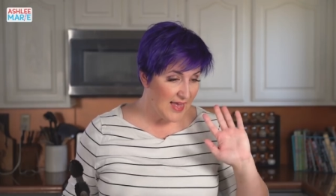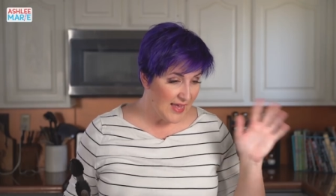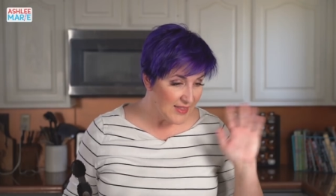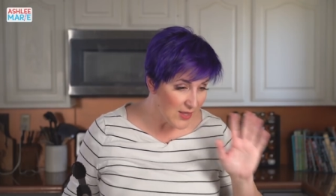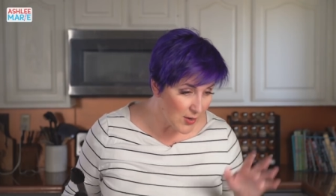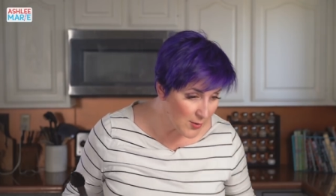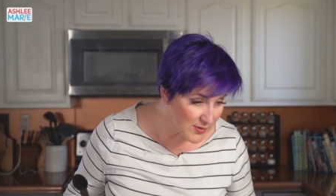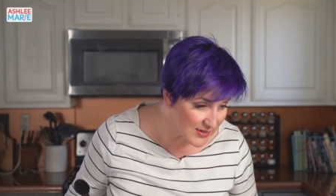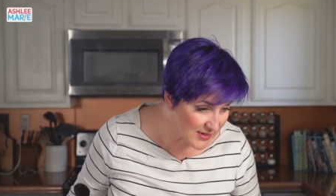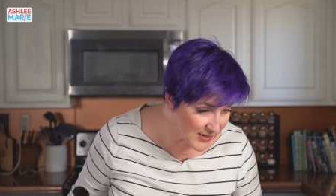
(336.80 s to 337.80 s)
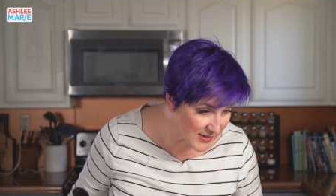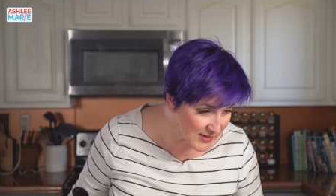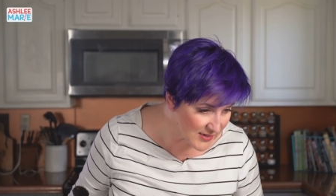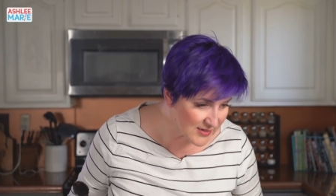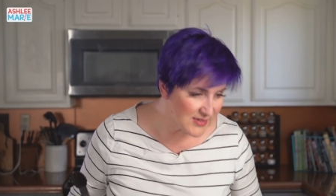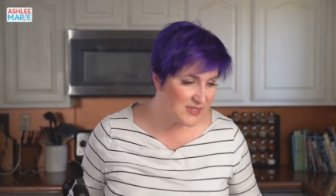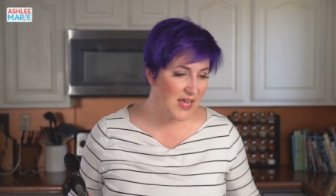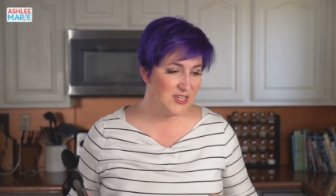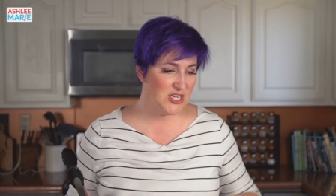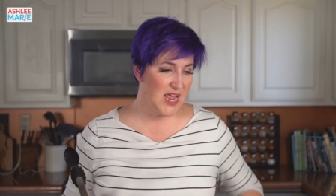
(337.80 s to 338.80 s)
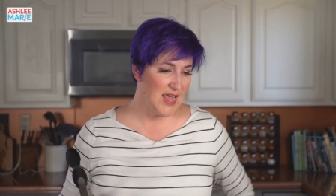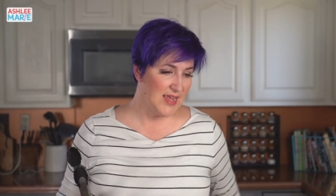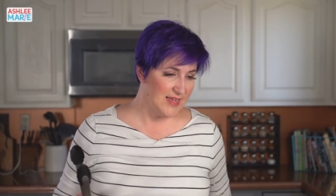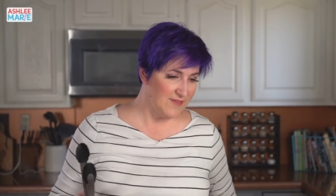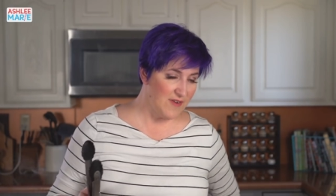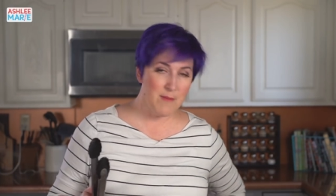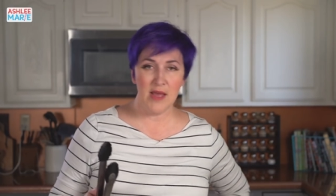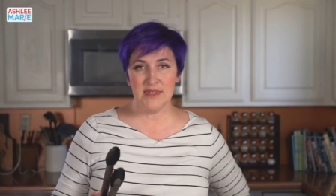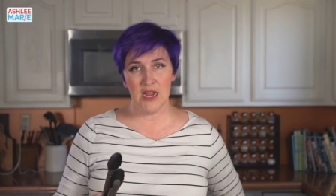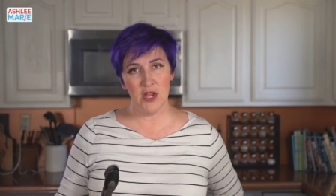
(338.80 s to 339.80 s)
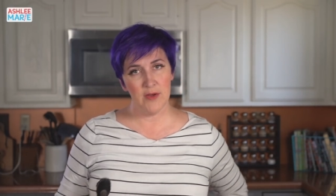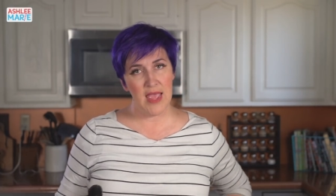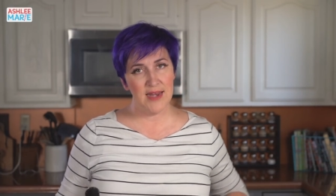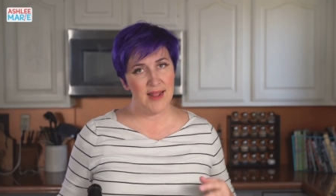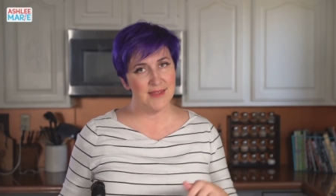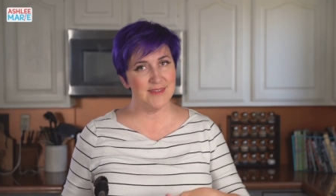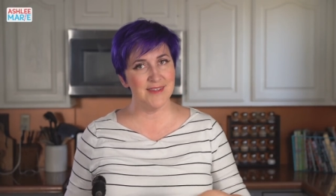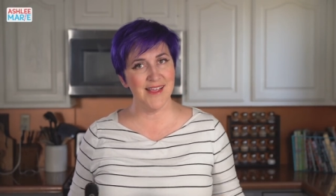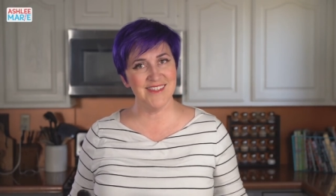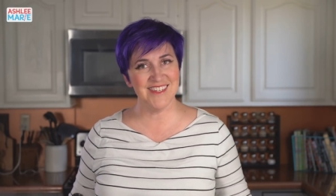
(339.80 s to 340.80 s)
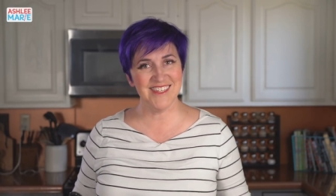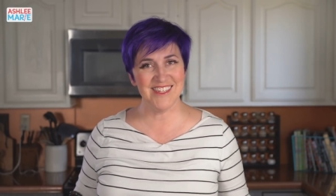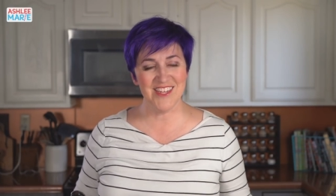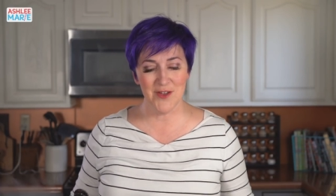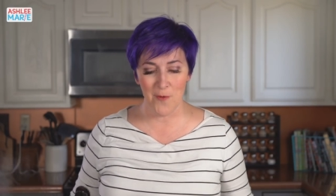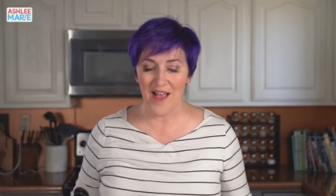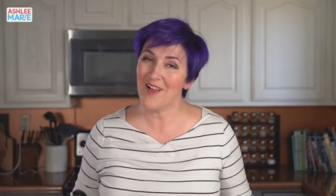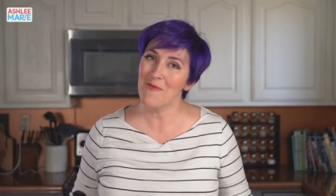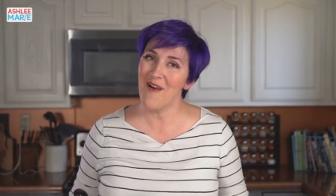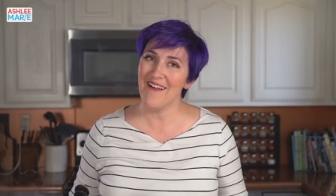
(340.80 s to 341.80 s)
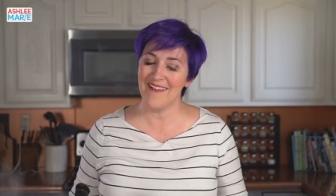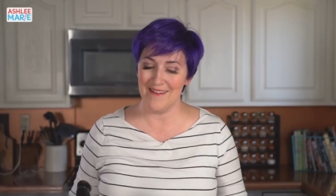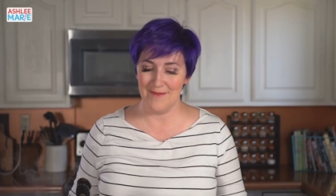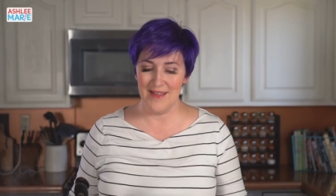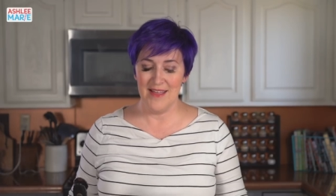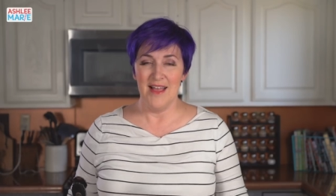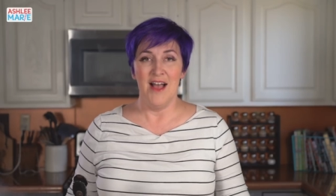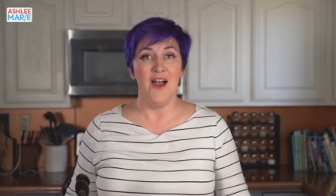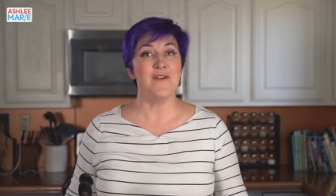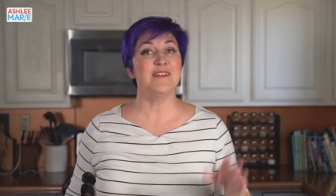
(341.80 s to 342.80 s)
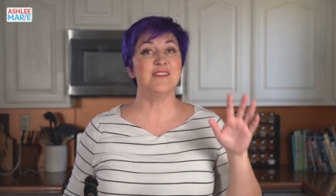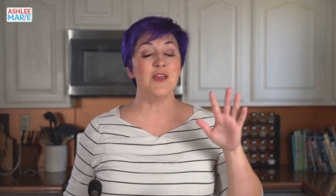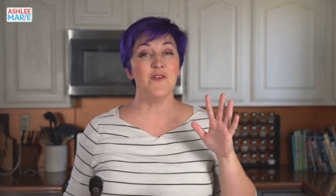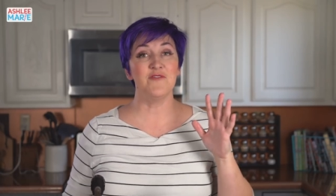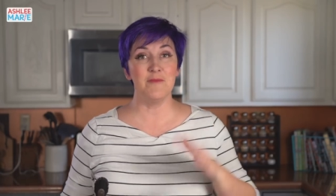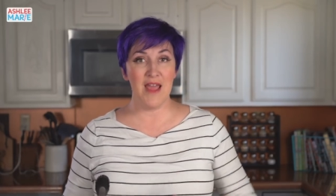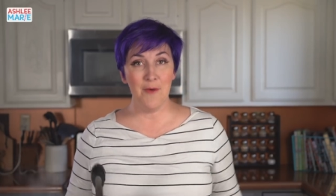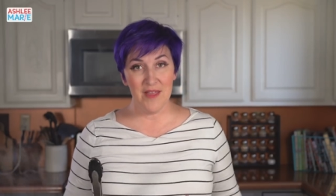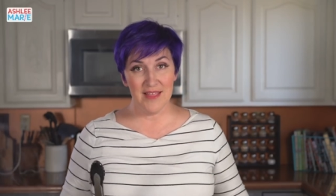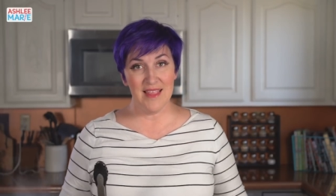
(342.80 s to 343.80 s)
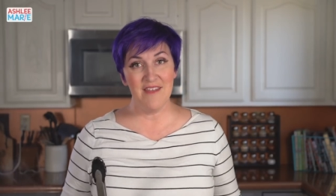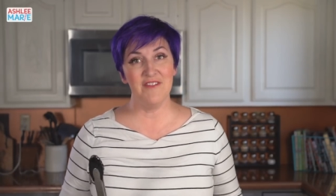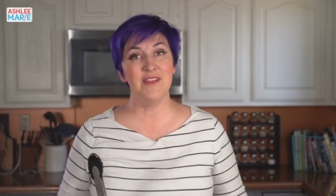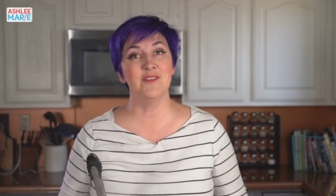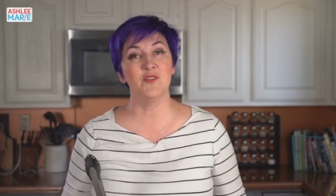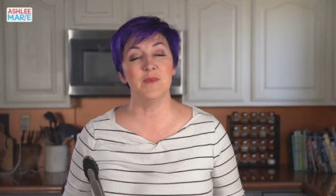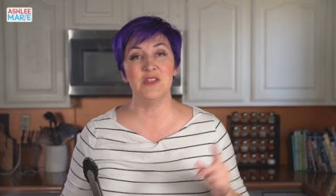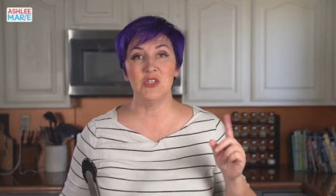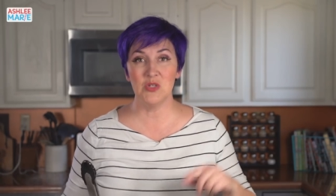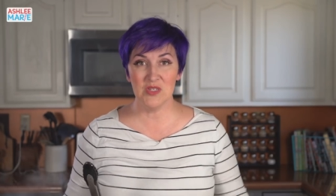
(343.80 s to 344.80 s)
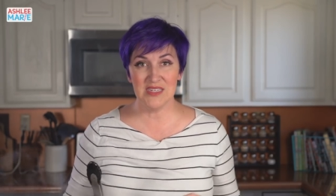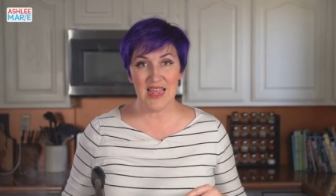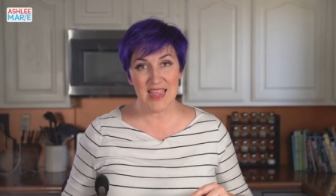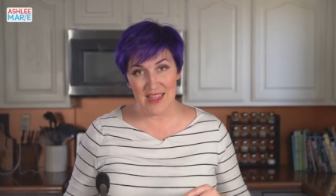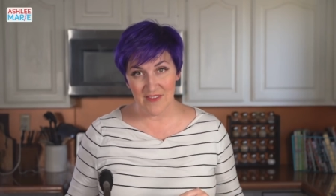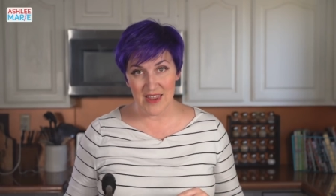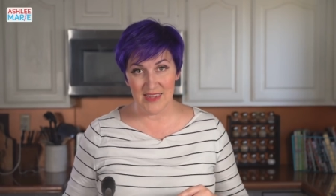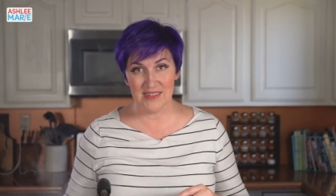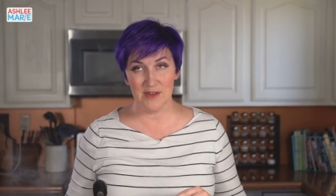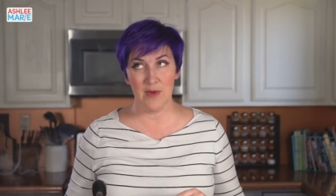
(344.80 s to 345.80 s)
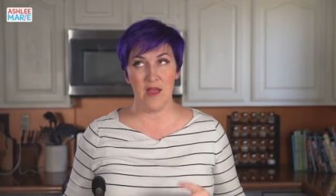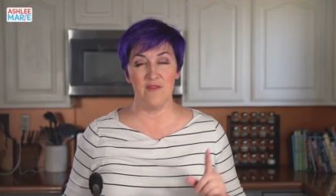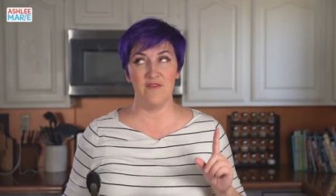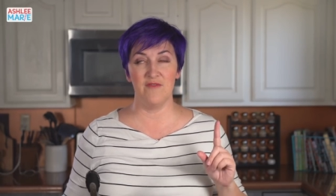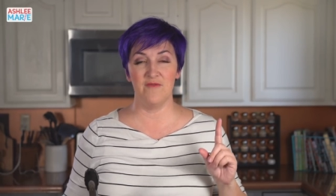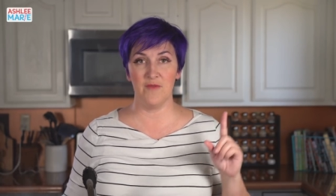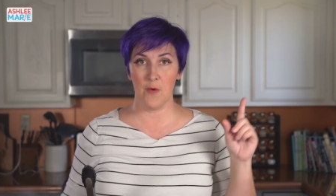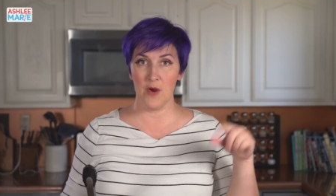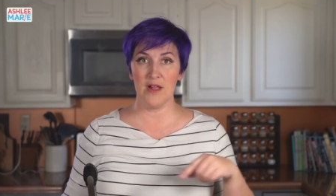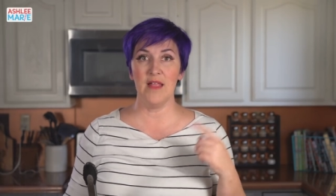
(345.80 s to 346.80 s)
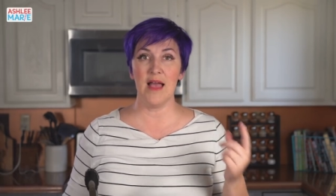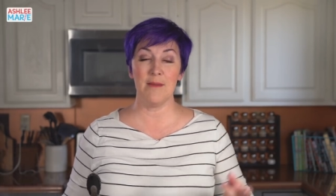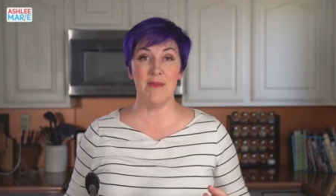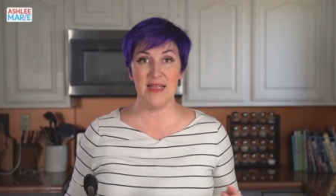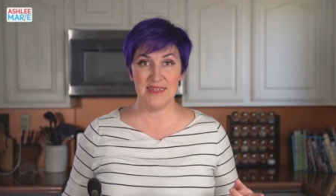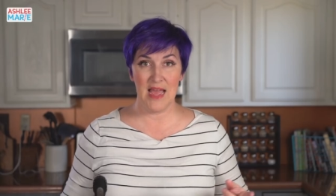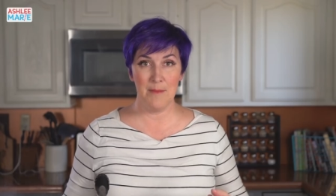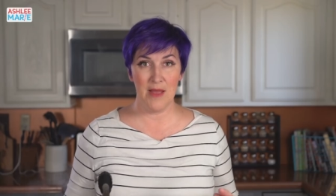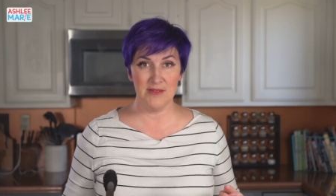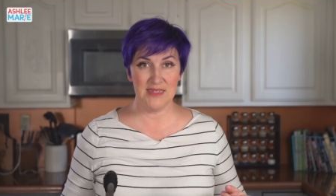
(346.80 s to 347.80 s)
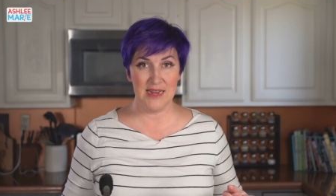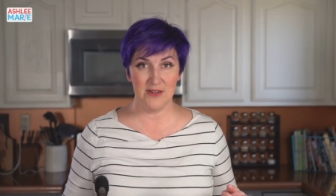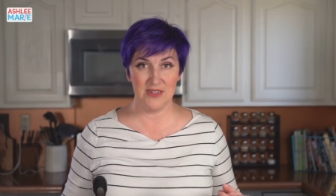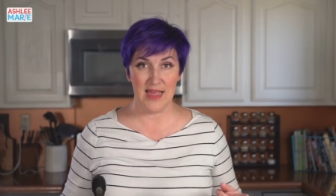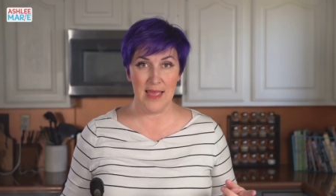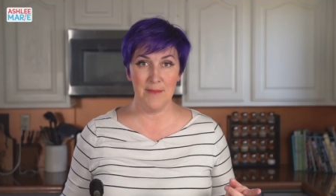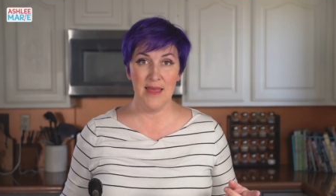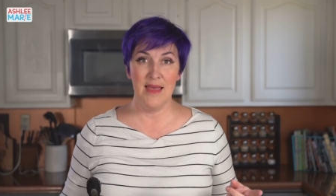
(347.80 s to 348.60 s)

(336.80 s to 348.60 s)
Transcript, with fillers: Hello, Sanjay from Ontario, Canada. It's nice to see you. Welcome, welcome. All right, so from now on, the live videos will be Tuesday evenings around 4 o'clock my time, Mountain Standard Time,